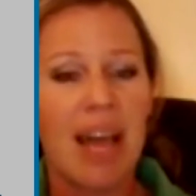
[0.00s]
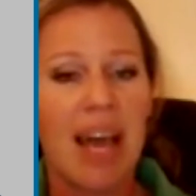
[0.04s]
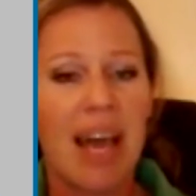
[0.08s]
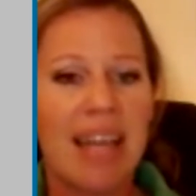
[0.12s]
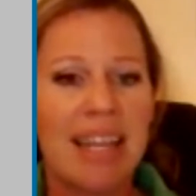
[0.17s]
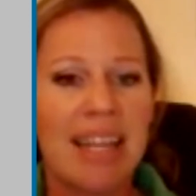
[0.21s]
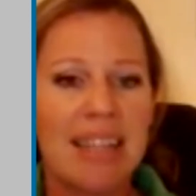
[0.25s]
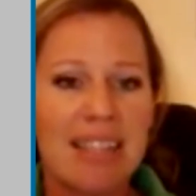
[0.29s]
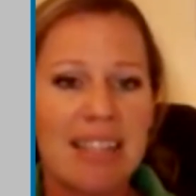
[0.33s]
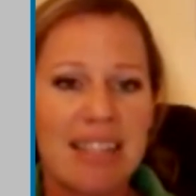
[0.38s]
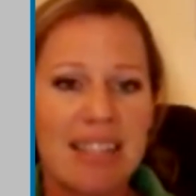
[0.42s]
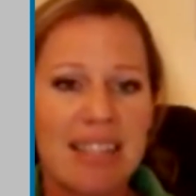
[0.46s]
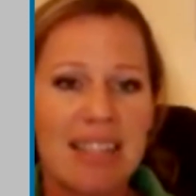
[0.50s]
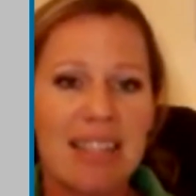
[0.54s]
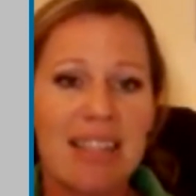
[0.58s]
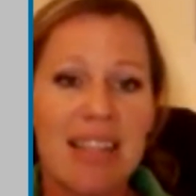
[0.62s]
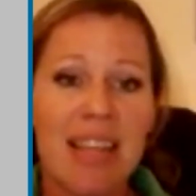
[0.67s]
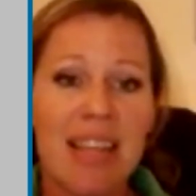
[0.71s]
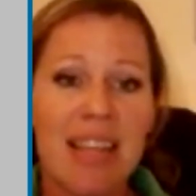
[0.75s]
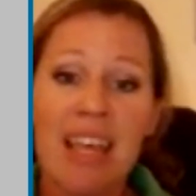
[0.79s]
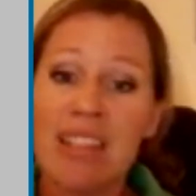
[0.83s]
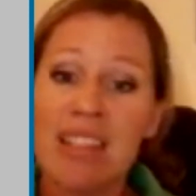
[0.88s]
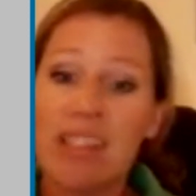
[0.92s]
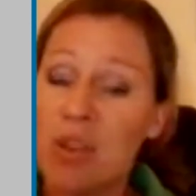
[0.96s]
And
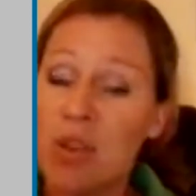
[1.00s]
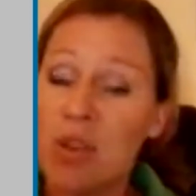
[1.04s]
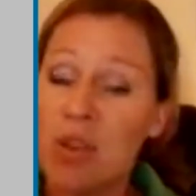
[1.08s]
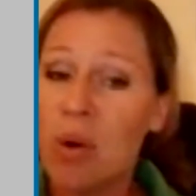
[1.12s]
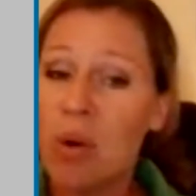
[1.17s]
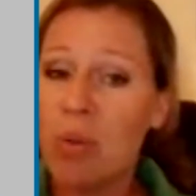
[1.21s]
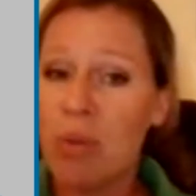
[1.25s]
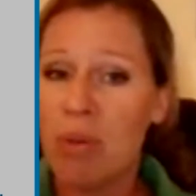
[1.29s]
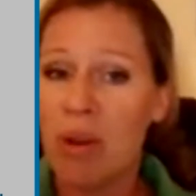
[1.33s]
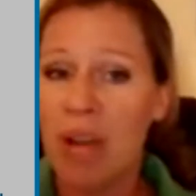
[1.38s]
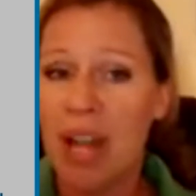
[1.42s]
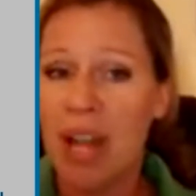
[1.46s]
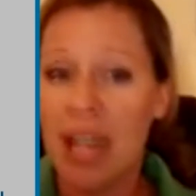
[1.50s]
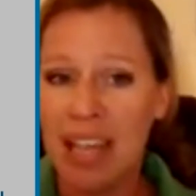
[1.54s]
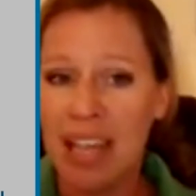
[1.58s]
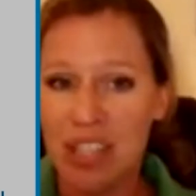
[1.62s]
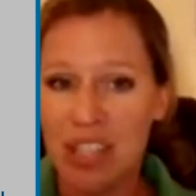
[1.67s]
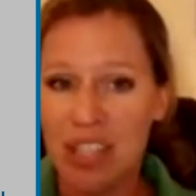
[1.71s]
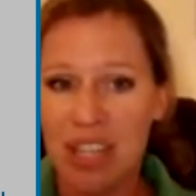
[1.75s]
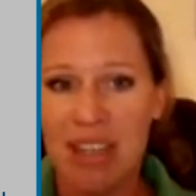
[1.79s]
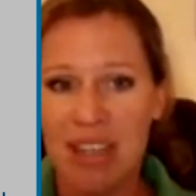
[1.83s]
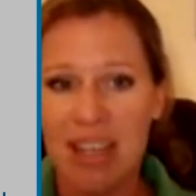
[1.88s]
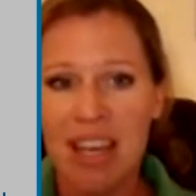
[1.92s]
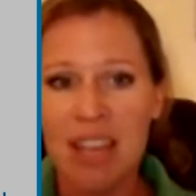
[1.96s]
that's normal,
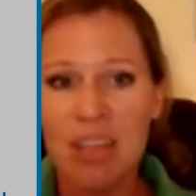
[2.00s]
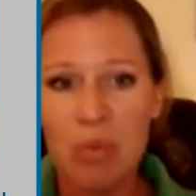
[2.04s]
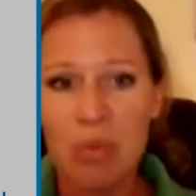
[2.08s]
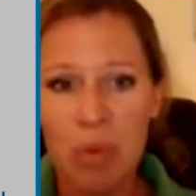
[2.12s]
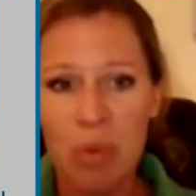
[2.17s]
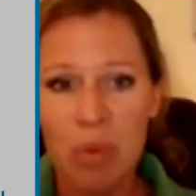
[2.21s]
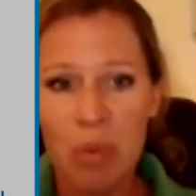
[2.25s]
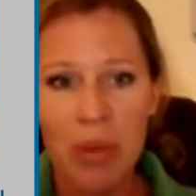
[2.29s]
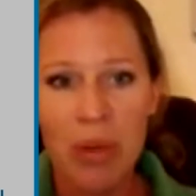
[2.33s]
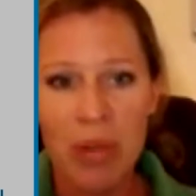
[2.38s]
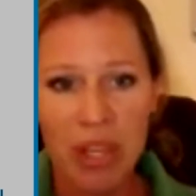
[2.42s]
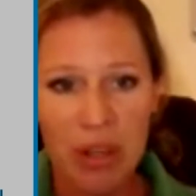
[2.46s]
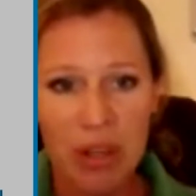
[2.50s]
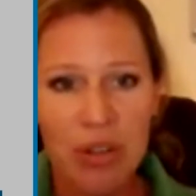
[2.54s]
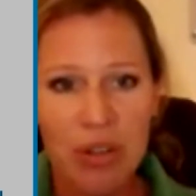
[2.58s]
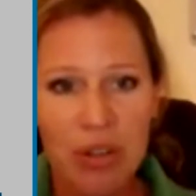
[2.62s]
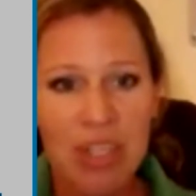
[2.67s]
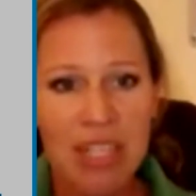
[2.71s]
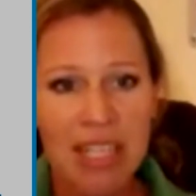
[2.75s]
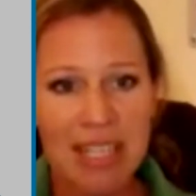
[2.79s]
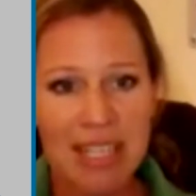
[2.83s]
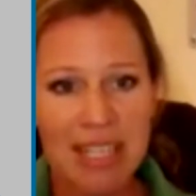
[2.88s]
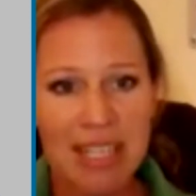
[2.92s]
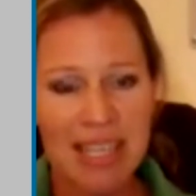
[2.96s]
actually. That's what we
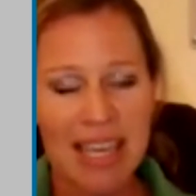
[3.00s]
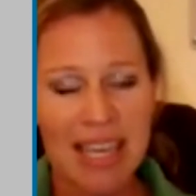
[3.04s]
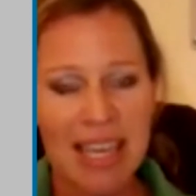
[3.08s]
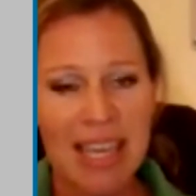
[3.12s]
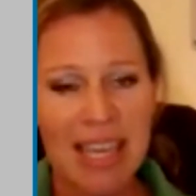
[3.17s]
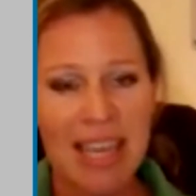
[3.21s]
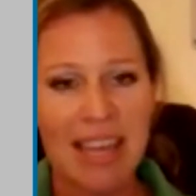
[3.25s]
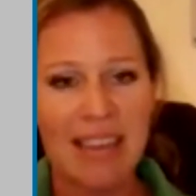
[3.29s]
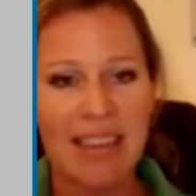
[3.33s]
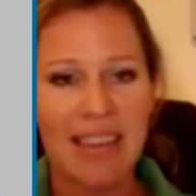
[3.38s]
usually see.